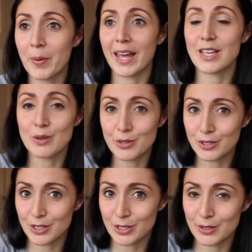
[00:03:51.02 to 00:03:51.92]
but I used
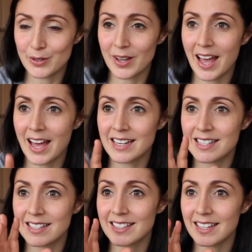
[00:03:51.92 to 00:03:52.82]
to do,
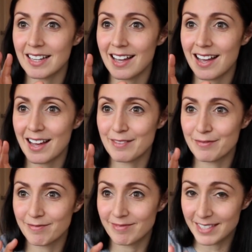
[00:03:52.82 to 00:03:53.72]
and
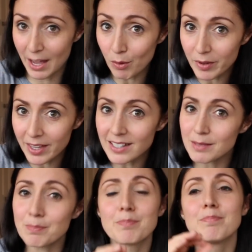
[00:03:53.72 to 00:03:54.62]
I've dealt with
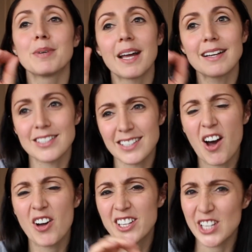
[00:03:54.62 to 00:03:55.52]
it, but I just
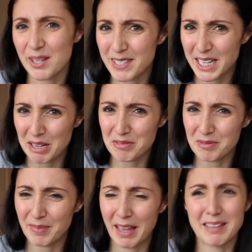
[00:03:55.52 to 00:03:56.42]
can't inject myself.
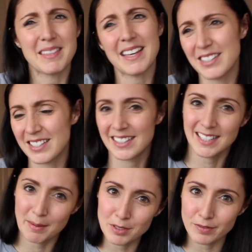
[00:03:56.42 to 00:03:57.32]
That's just a
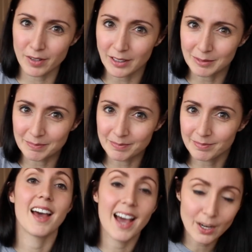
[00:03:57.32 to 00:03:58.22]
step too far.
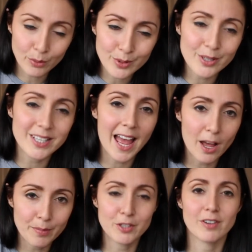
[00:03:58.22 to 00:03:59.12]
And also to
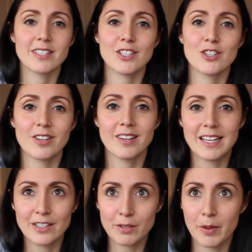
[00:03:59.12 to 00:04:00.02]
help the transition
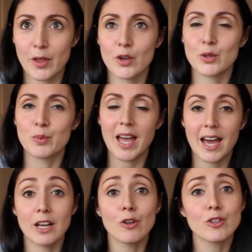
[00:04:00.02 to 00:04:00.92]
into motherhood, we
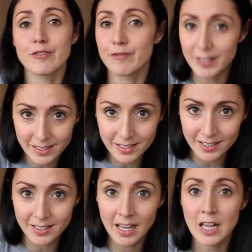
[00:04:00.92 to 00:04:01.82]
had lots of
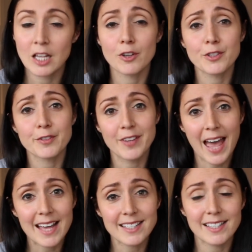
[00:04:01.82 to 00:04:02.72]
visitors, lots of
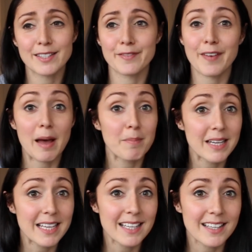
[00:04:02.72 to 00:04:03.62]
guests,
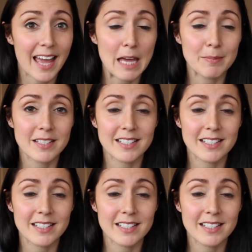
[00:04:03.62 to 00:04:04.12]
family came to